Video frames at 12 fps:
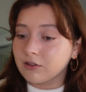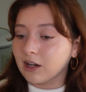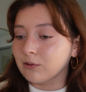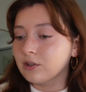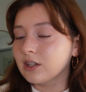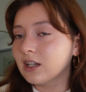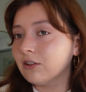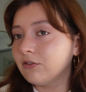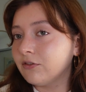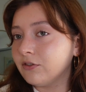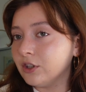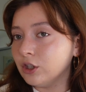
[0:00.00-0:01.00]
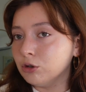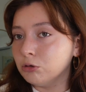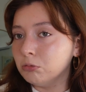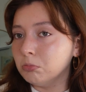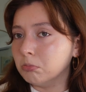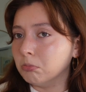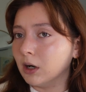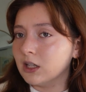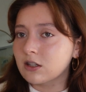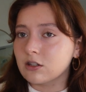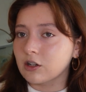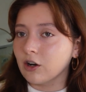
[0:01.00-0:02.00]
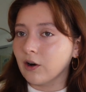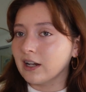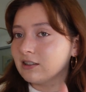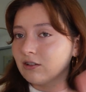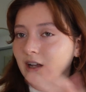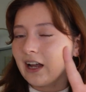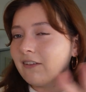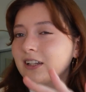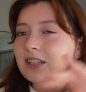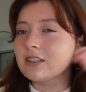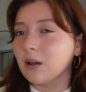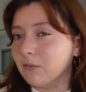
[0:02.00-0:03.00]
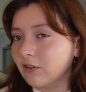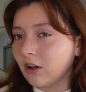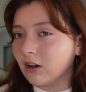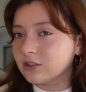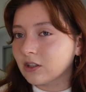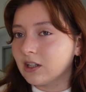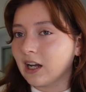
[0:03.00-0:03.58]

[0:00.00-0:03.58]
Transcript: That was like a few months ago. I have like some vlogs on it.